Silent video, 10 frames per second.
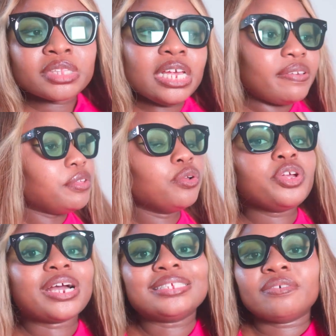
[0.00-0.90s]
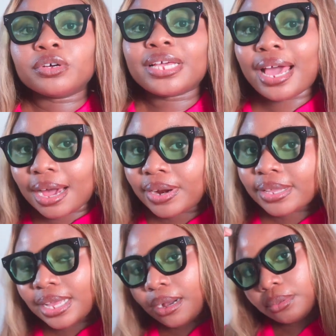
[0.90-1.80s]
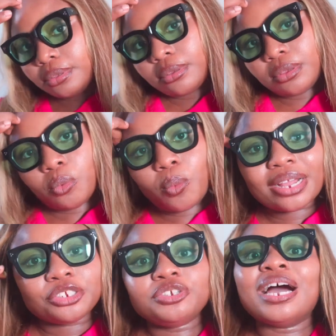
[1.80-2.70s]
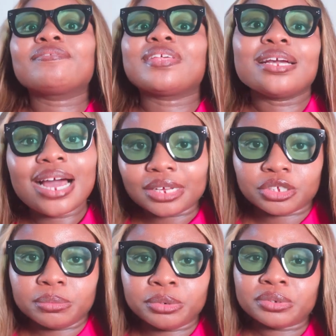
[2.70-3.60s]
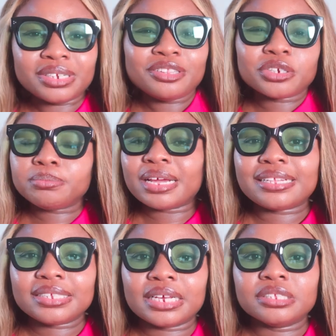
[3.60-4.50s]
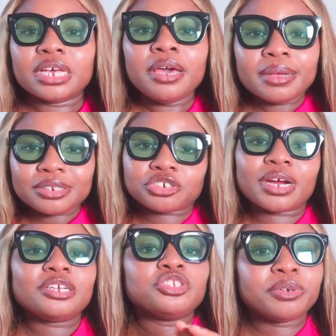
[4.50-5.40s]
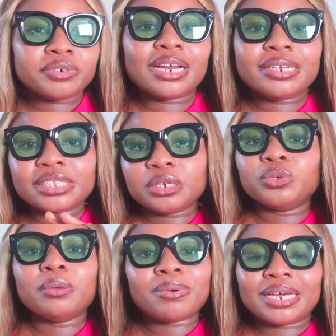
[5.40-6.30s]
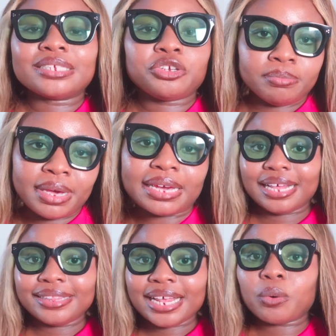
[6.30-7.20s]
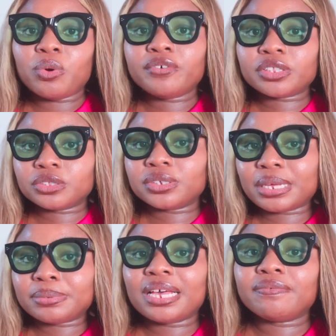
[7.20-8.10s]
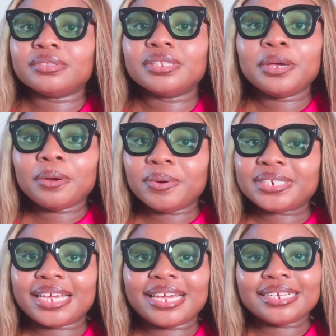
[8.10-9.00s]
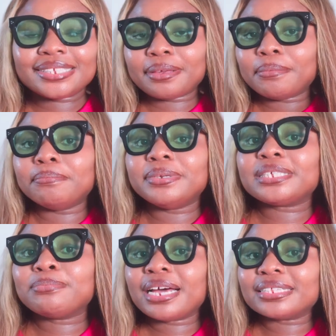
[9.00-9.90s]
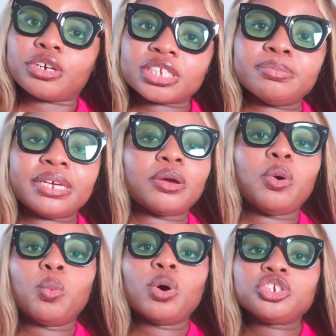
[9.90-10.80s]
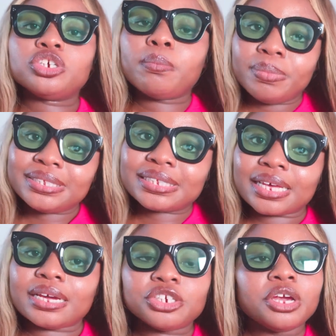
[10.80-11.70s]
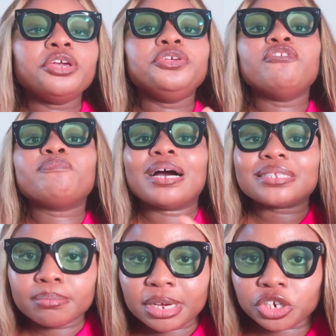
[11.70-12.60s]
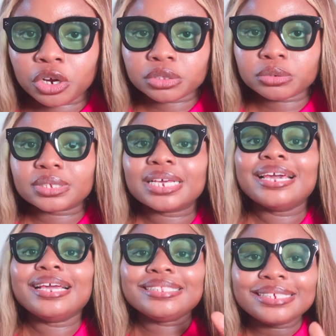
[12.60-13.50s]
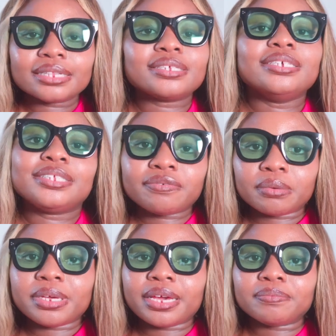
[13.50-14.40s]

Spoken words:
If you know you can't afford a car right now, why do you have 10 cars on the board? It doesn't make any sense. Try to be realistic with the plans that you make. And now we've gotten to step 7, which is be smart. Trust me, once you complete the stage, you've passed the major hurdles. It gets easier from here.